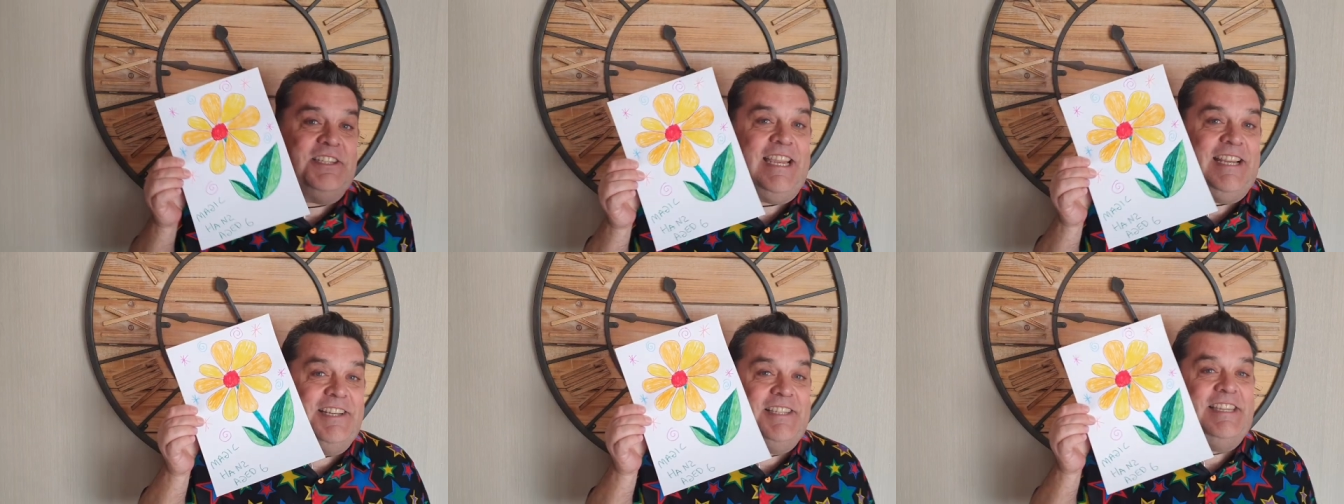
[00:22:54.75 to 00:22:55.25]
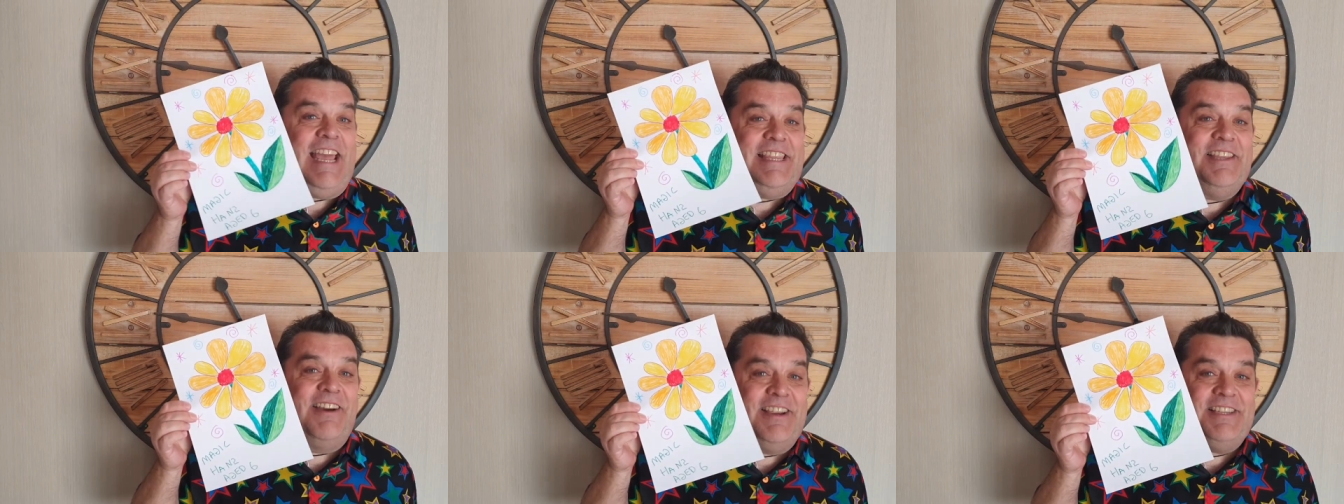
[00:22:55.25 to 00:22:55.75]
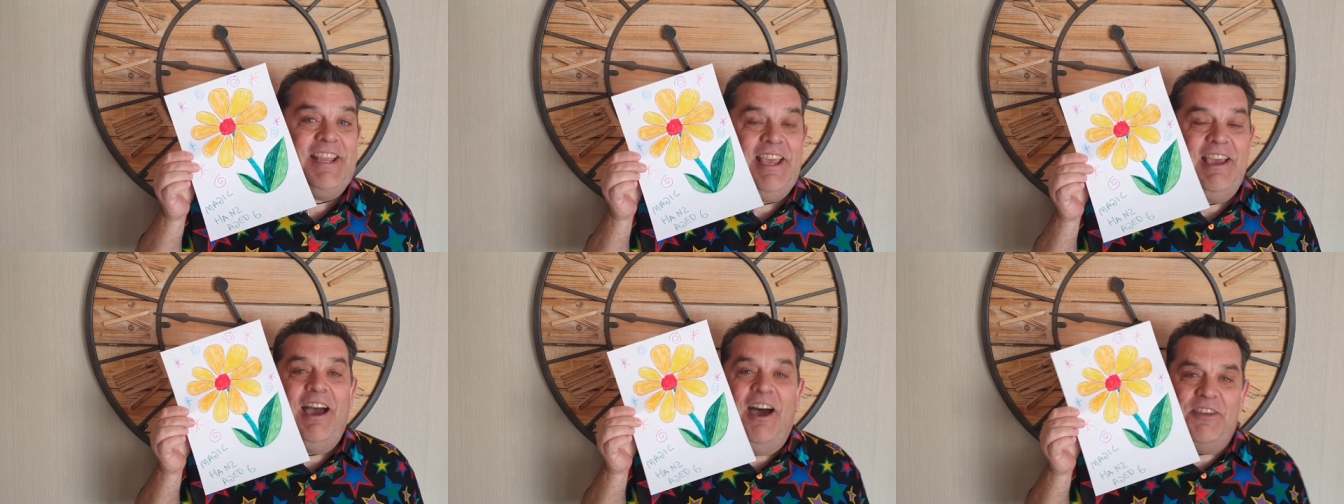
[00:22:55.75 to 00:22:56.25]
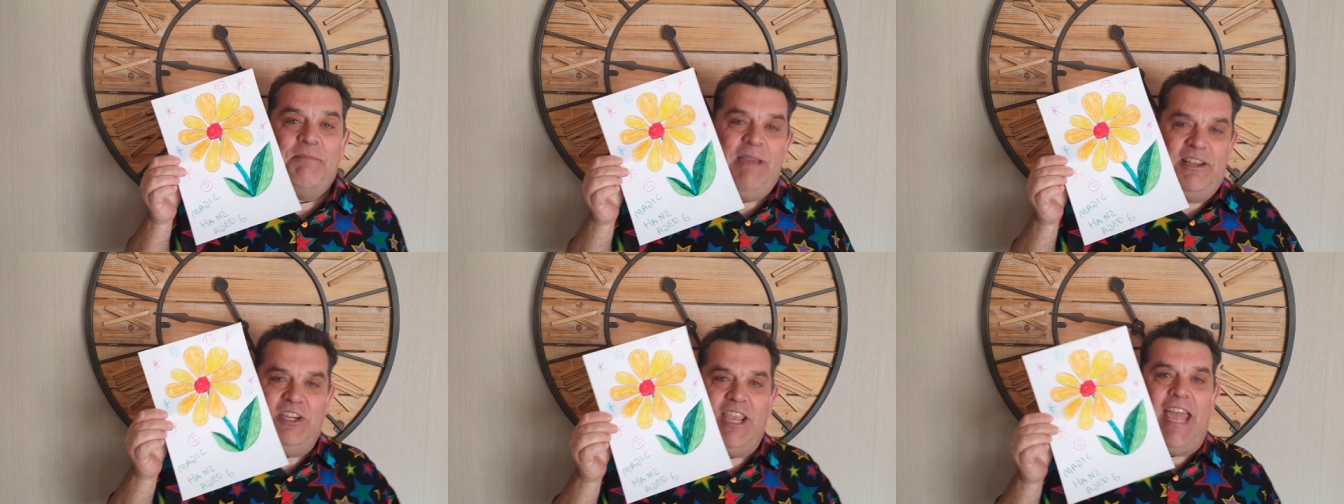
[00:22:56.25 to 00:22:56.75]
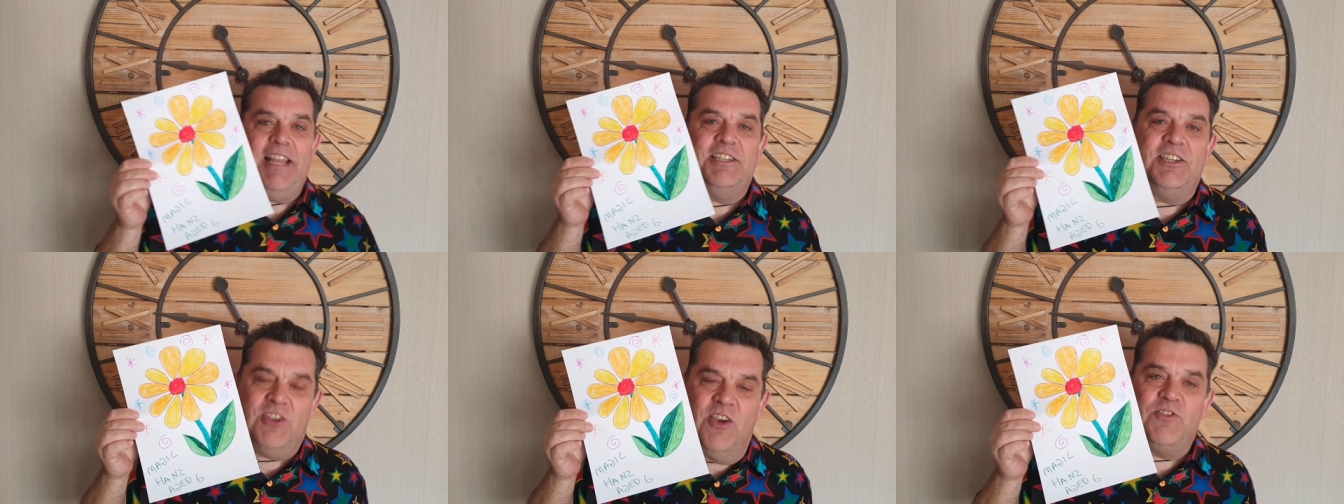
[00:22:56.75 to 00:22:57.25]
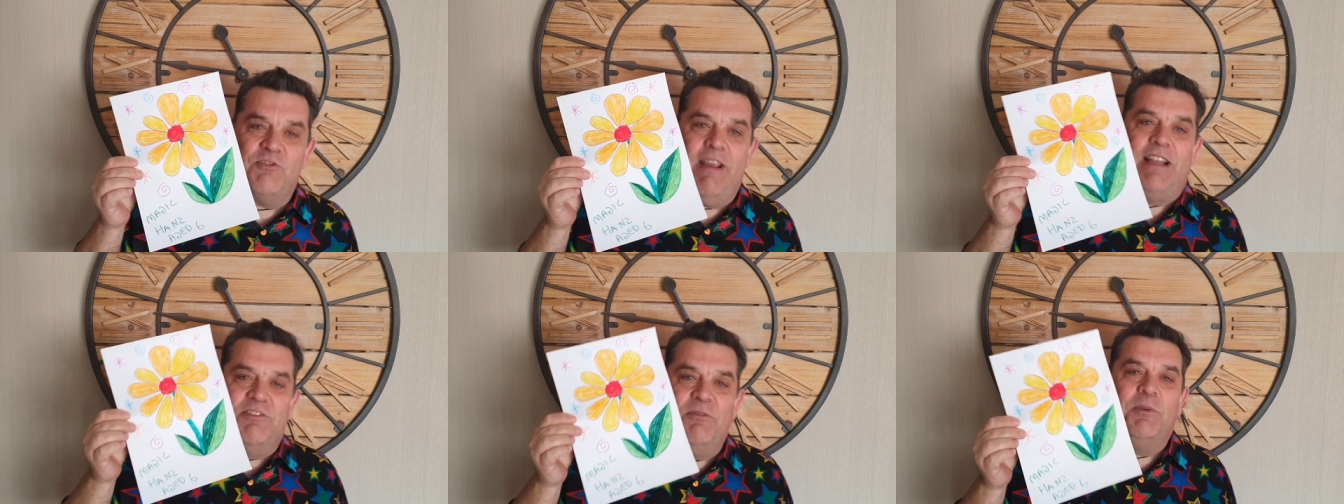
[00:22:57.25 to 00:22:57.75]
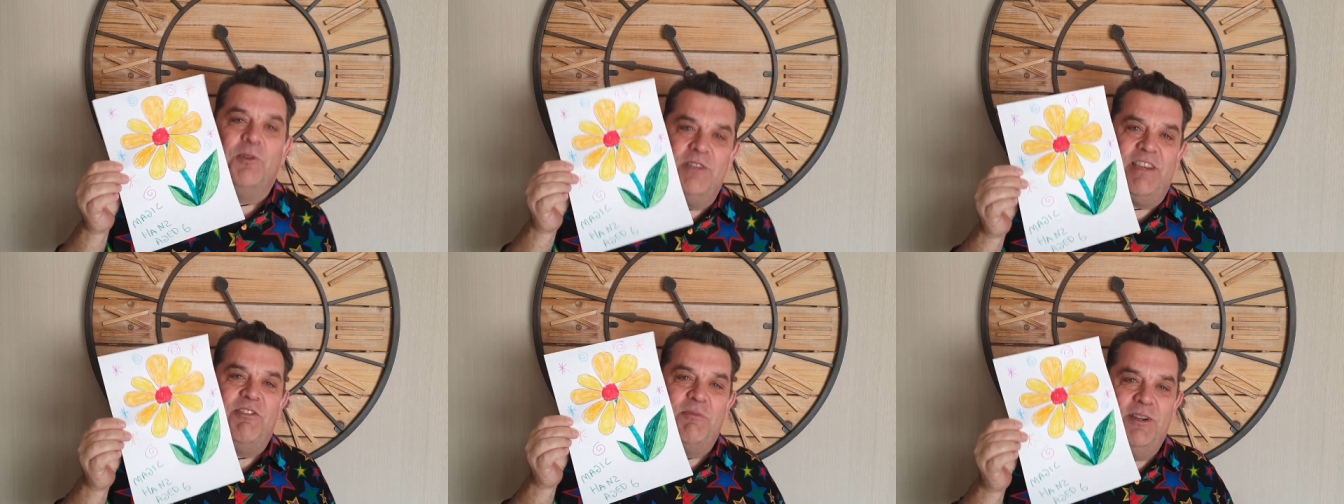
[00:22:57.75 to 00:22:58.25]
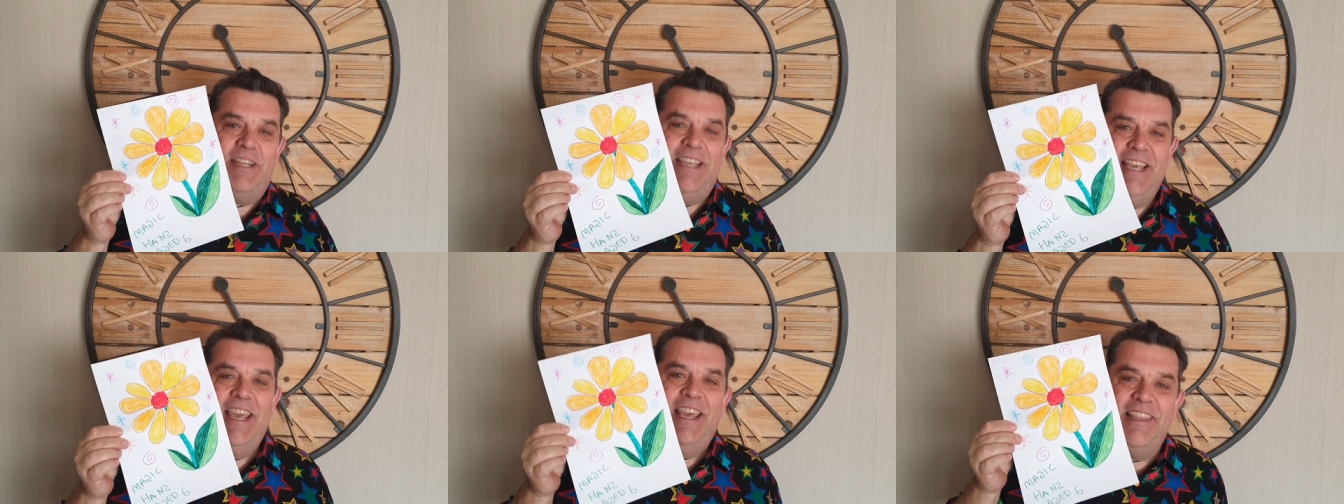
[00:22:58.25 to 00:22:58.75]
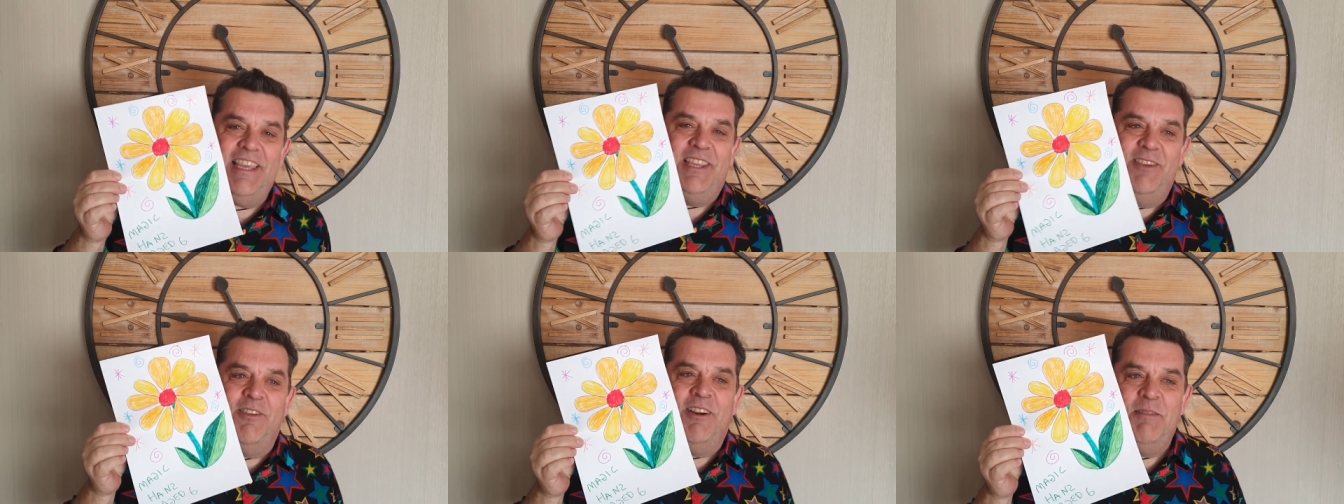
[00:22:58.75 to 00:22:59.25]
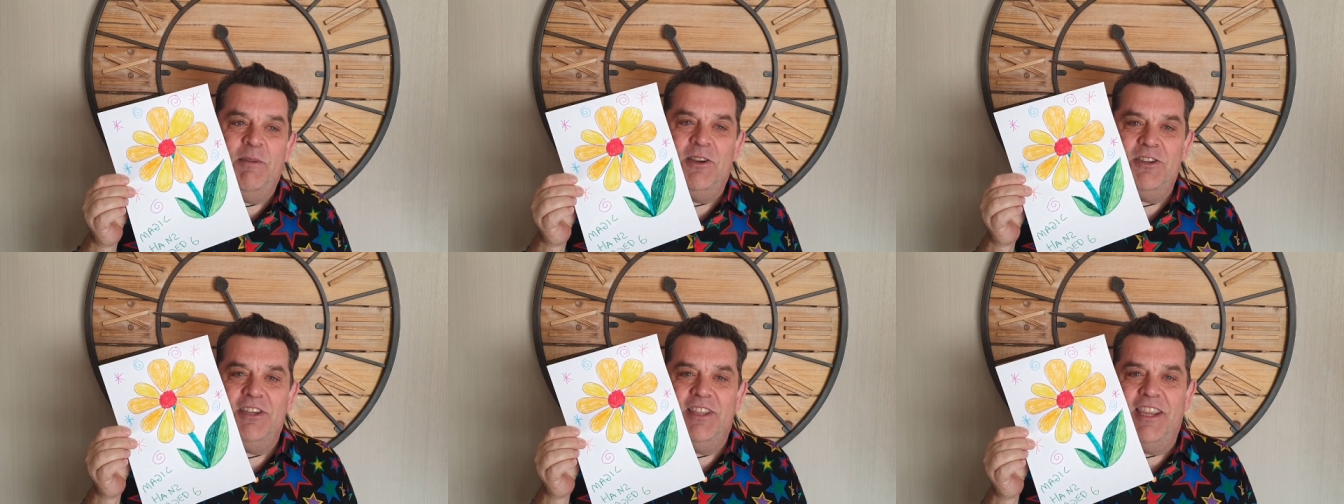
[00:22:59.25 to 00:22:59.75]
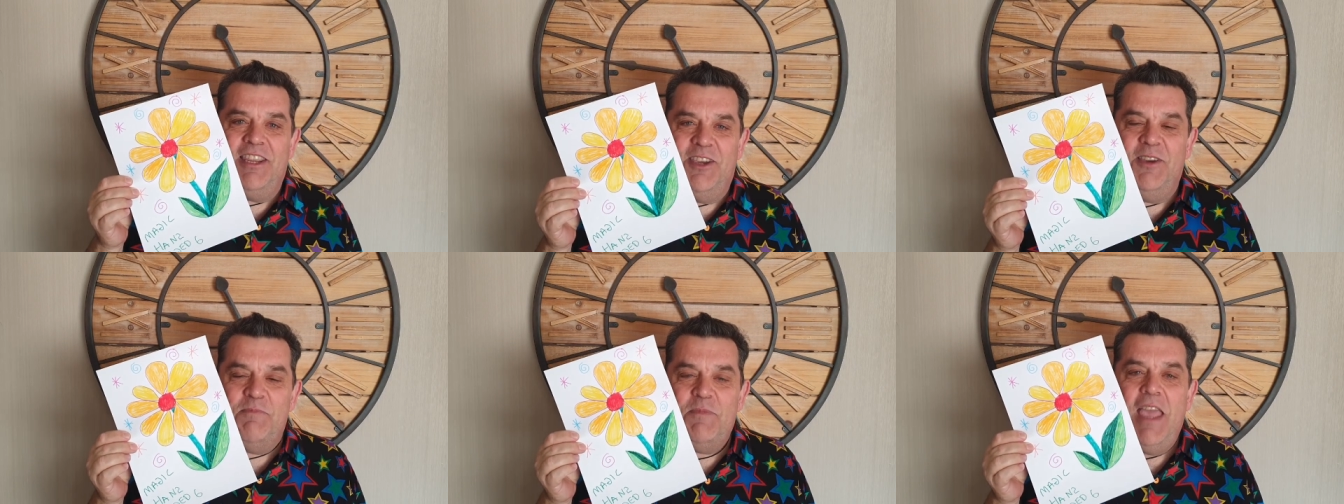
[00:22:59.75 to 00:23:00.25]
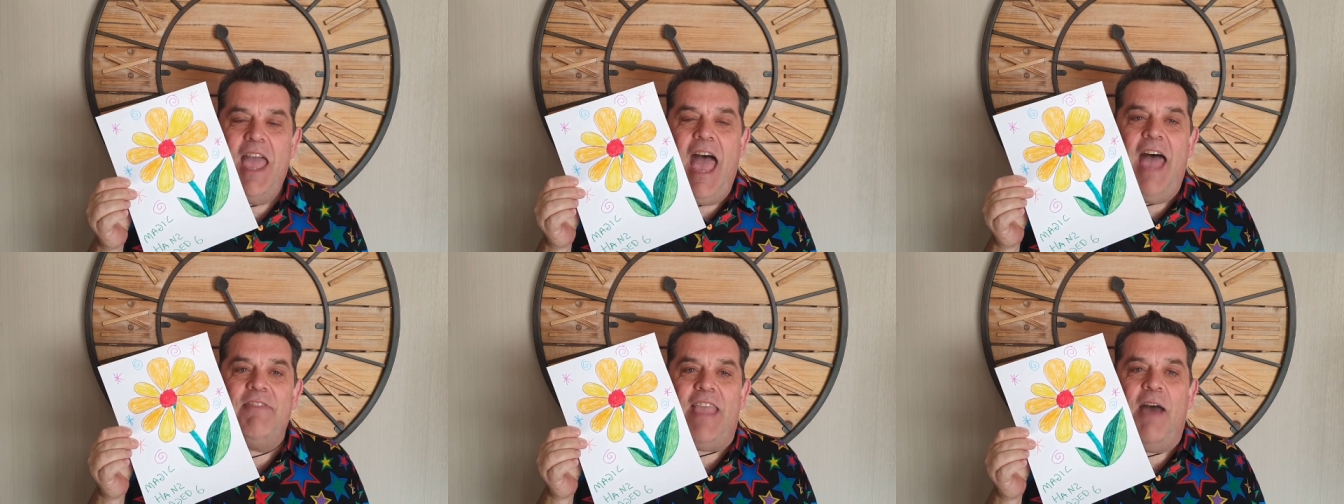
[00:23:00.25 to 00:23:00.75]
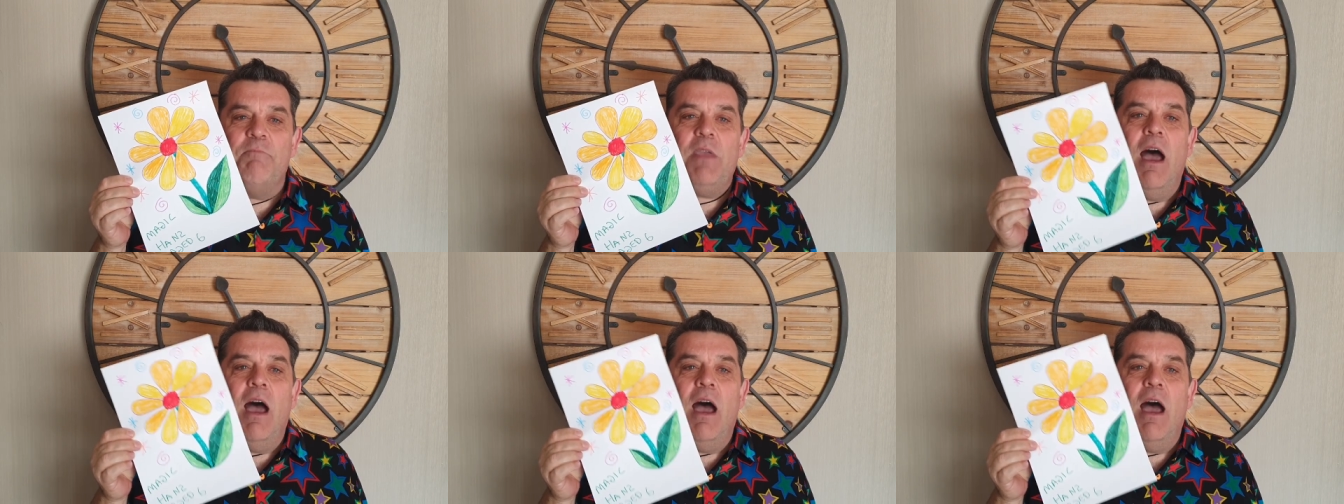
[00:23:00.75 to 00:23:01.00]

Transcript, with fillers: did. Isn't that nice? I think Magic Hands deserves a round of applause, everybody. Thank you very much. Thank you. Uh, now,